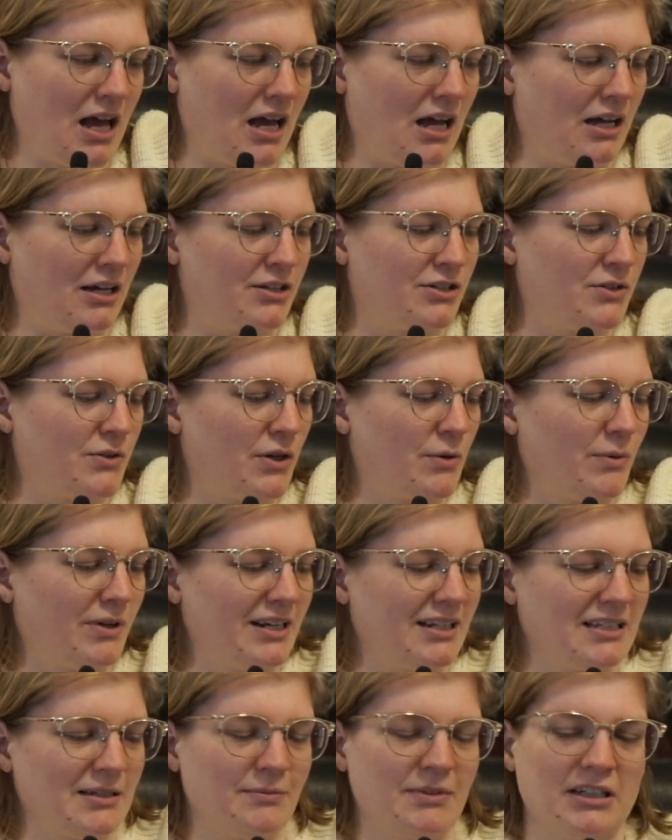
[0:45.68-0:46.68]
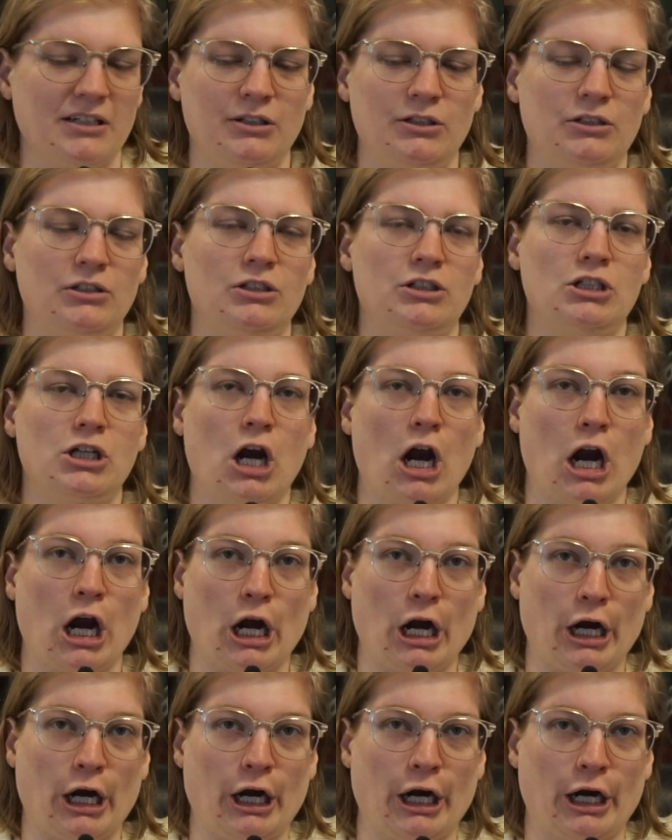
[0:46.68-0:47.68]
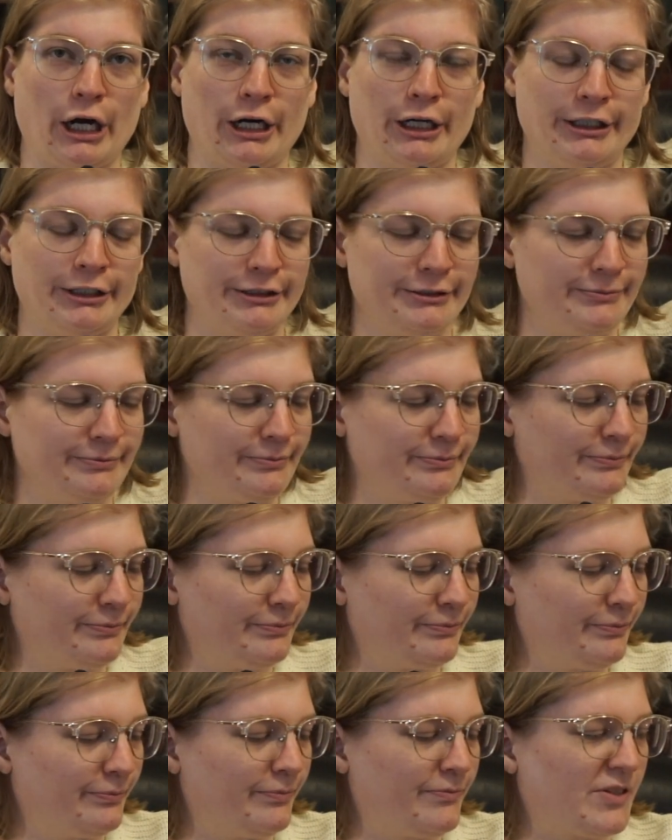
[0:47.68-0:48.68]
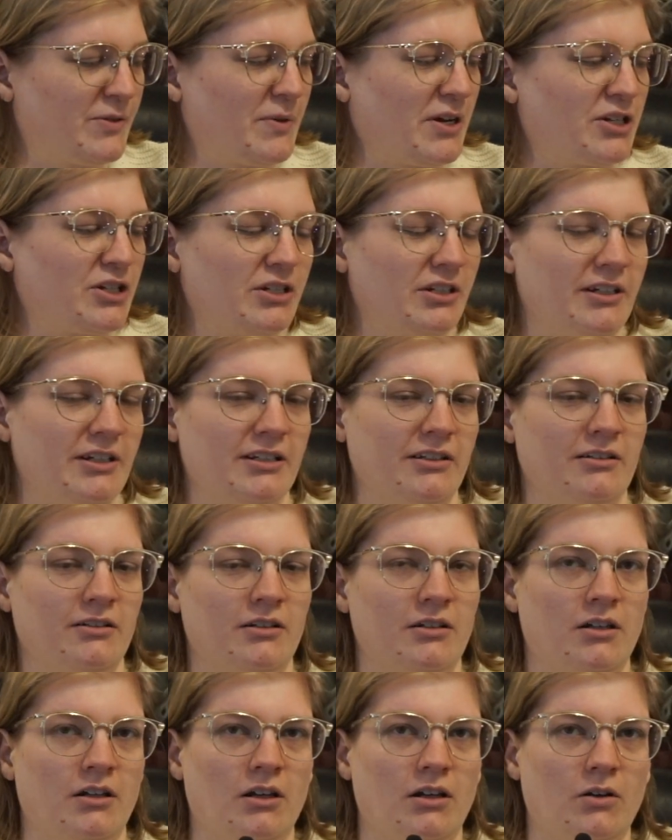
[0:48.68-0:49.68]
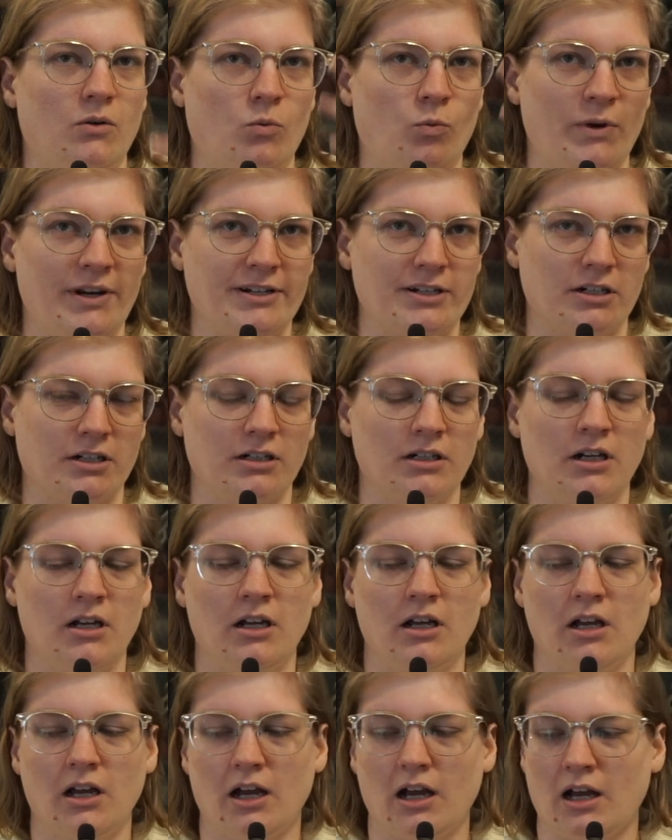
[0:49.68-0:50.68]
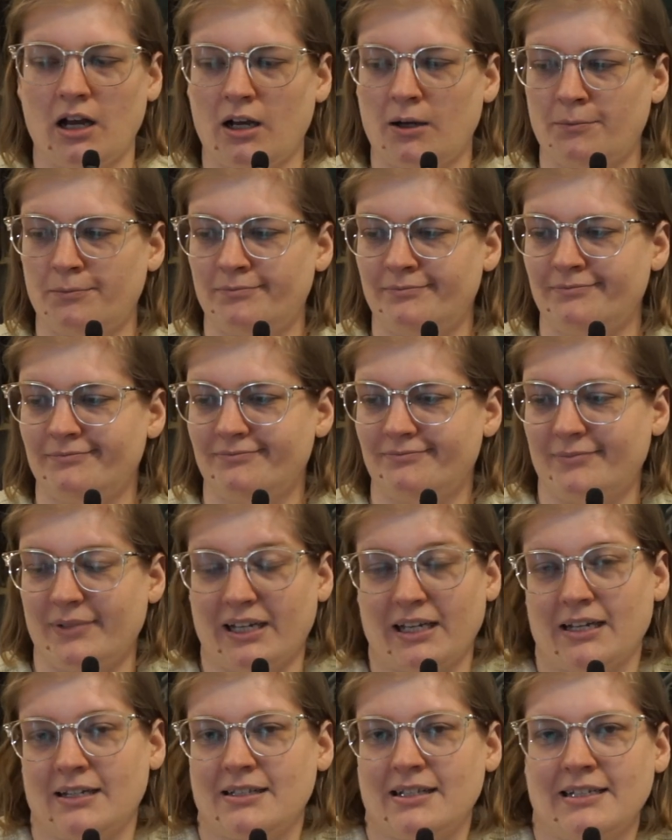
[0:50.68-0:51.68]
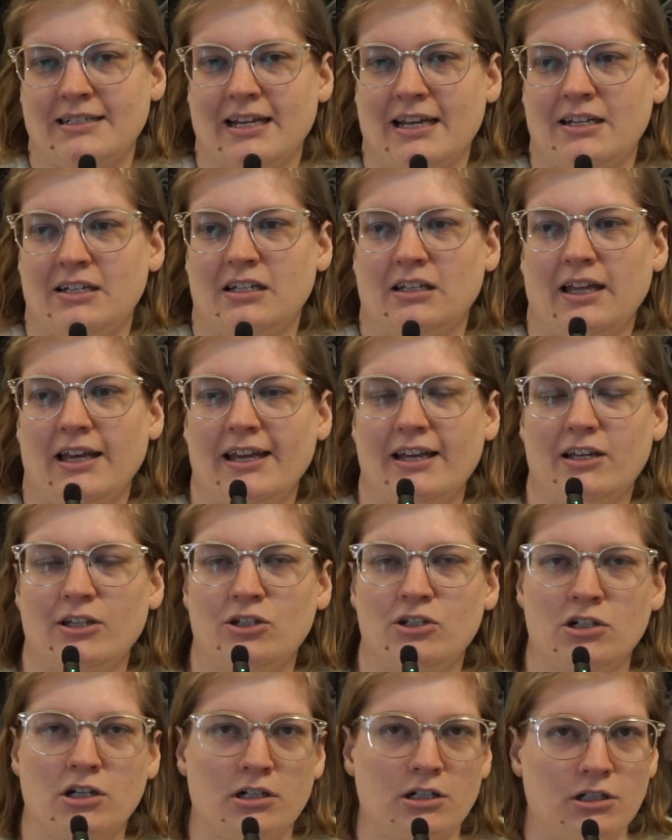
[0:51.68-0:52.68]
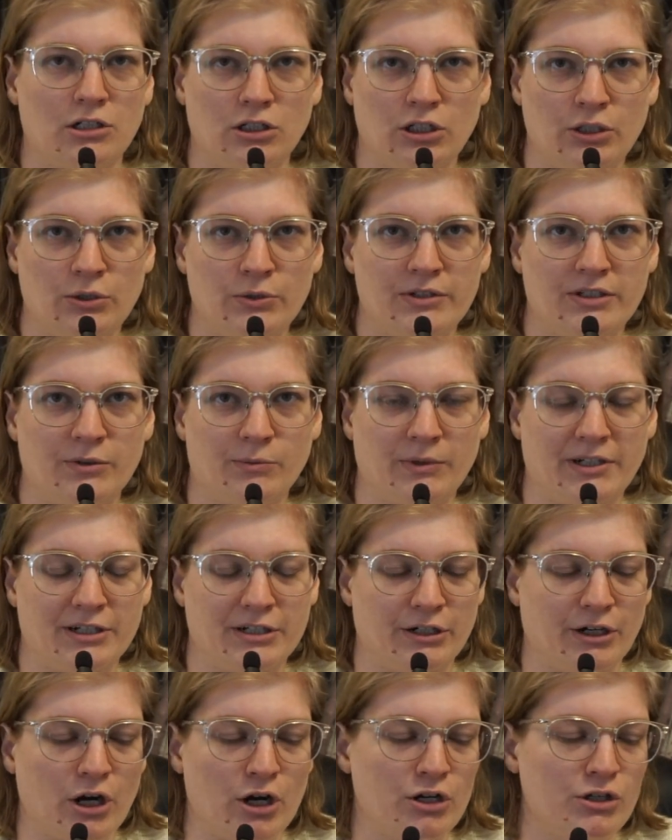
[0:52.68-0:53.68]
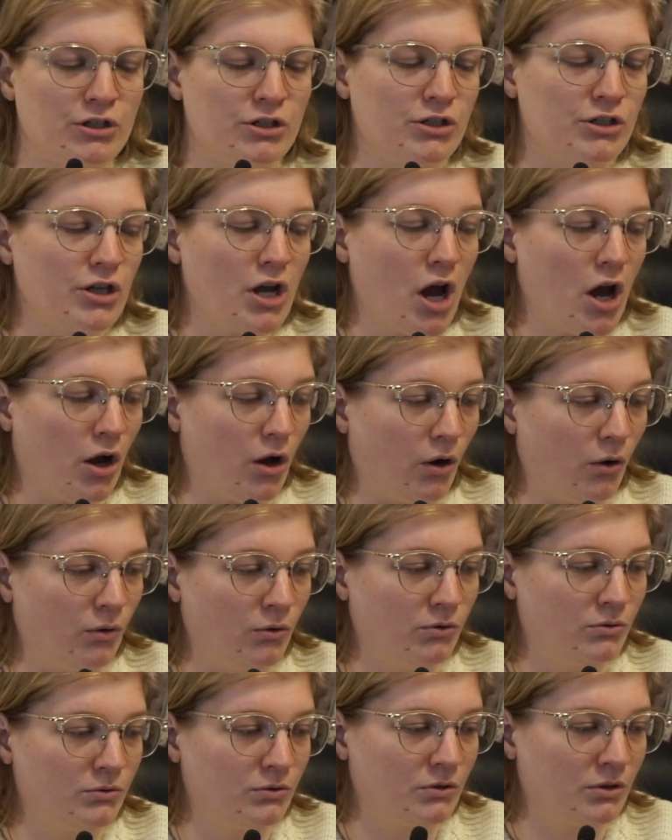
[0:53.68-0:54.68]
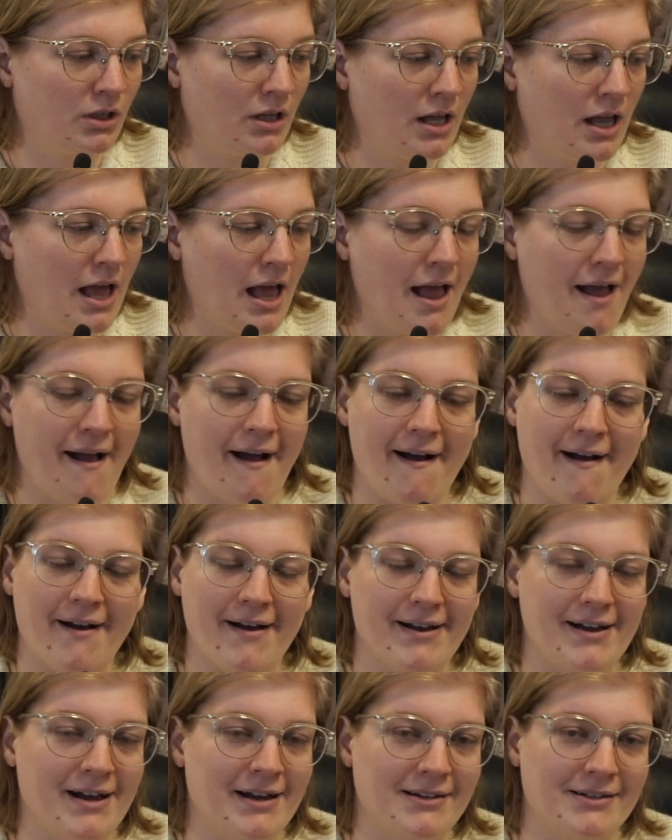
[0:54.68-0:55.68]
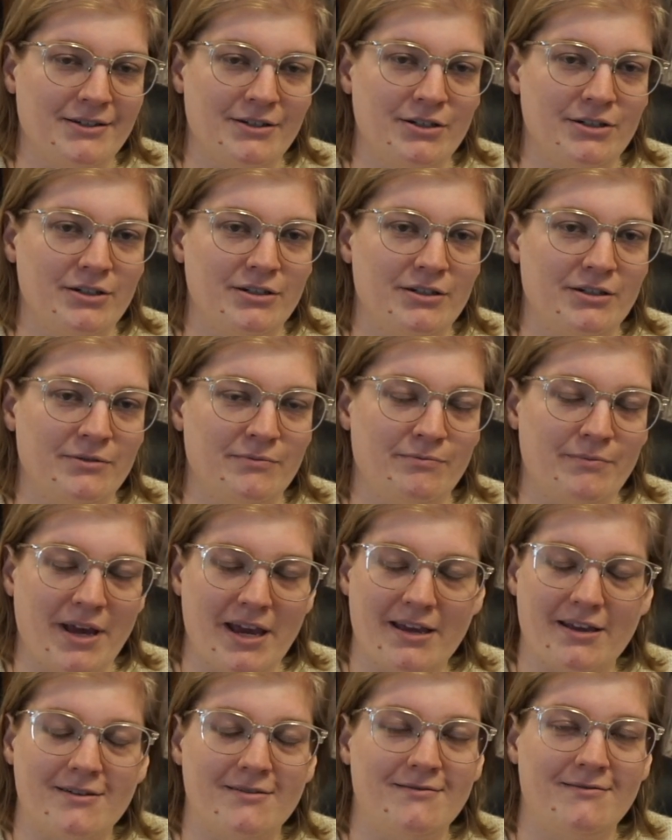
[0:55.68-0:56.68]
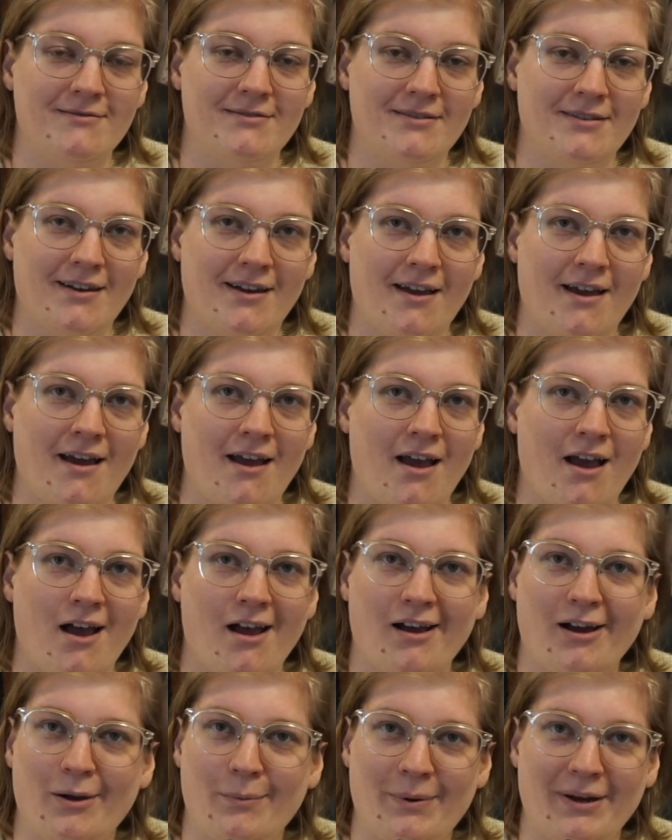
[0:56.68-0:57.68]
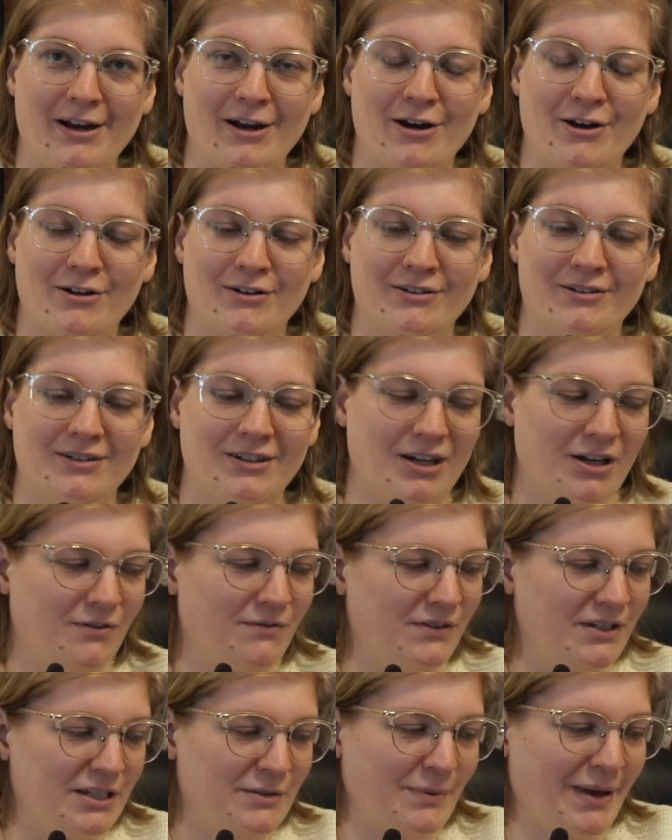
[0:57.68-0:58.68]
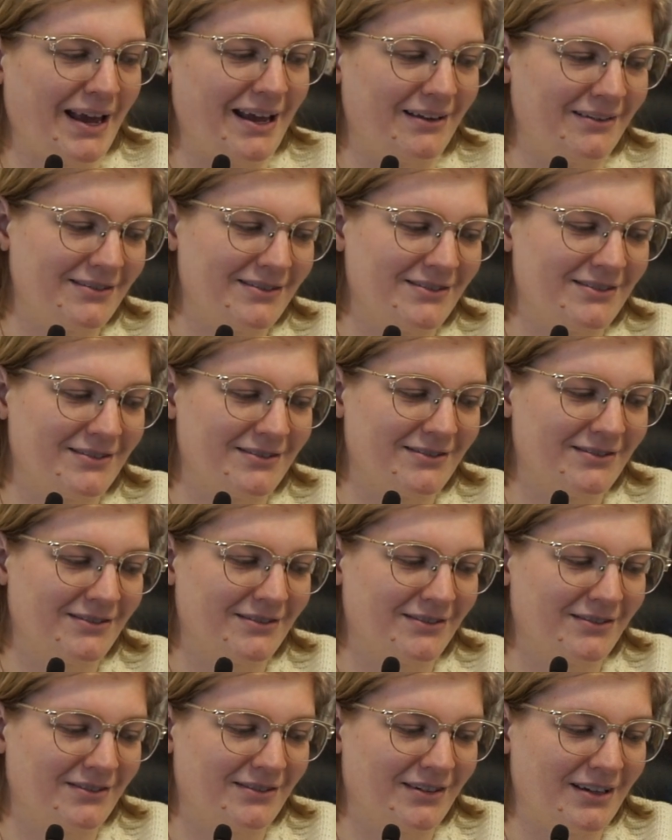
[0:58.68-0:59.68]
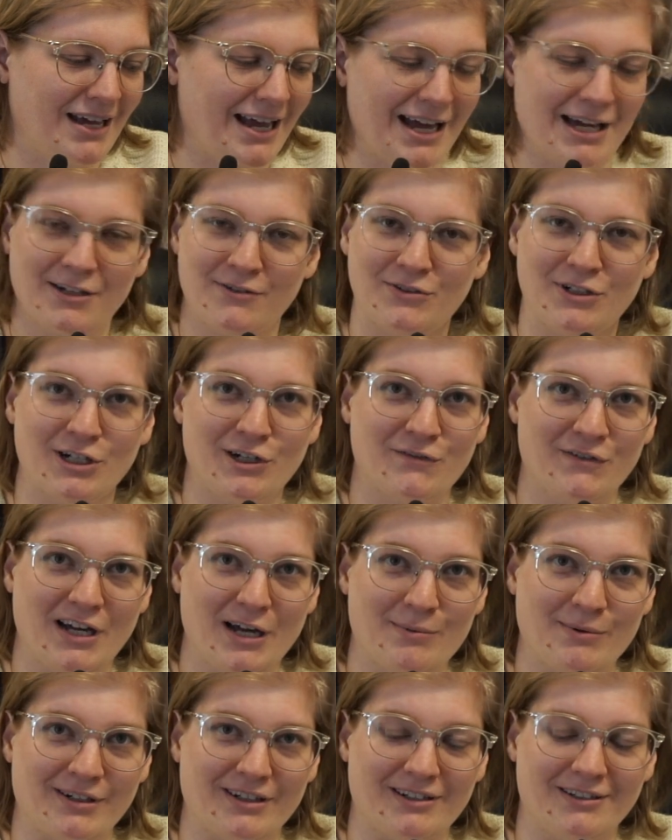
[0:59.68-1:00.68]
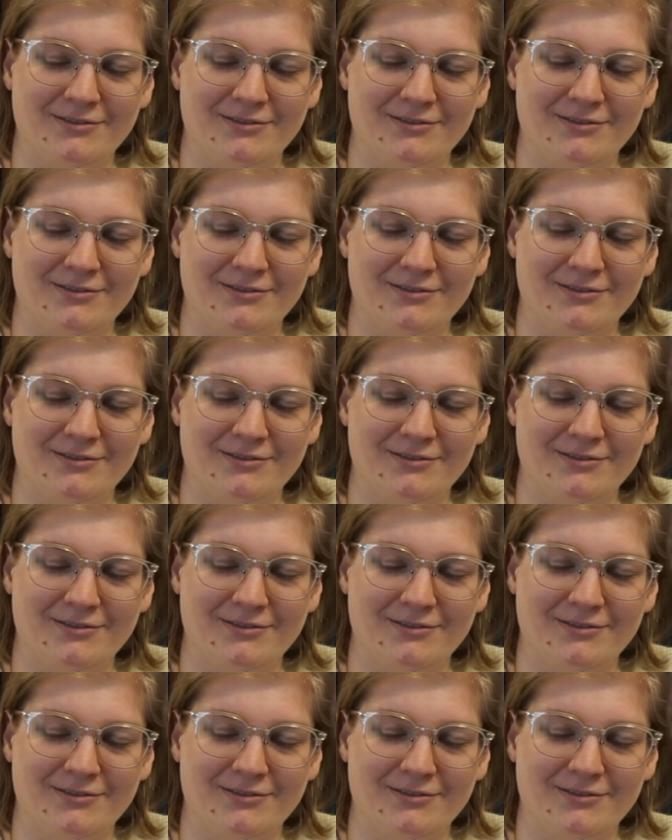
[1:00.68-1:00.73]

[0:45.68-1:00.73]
So I wanted something a little darker, especially in winter, because I tend to like darker clothes in winter. So I got to making a pair of these pants out of dark fabric.